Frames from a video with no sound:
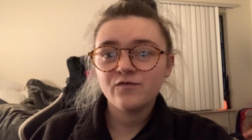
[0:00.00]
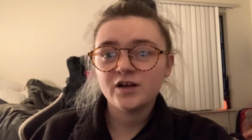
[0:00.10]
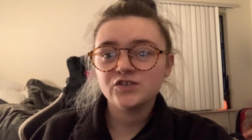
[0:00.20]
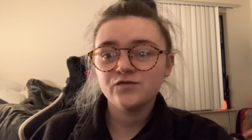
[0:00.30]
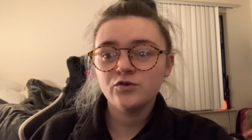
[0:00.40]

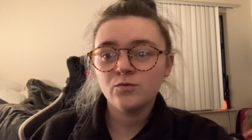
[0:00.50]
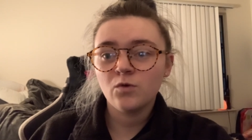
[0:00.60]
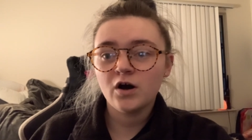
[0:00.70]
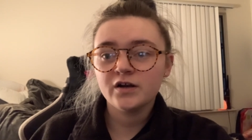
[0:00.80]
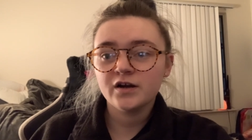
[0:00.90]
fresh food and
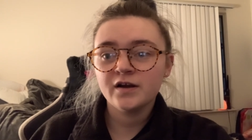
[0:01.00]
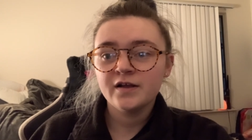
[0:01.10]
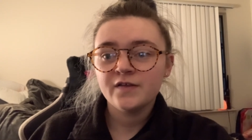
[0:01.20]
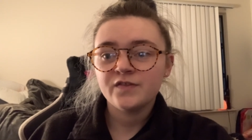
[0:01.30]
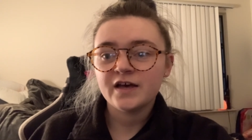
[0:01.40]
water,
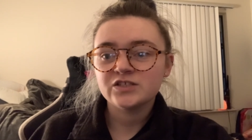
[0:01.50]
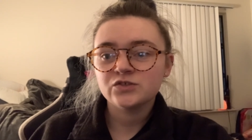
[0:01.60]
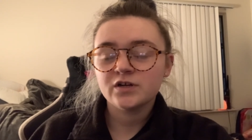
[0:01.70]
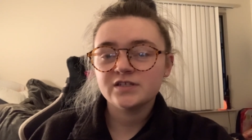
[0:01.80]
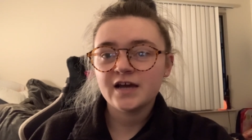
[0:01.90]
that
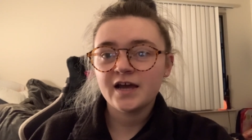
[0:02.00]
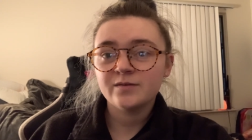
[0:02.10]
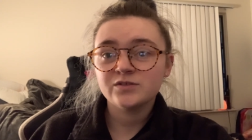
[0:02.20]
sort of time.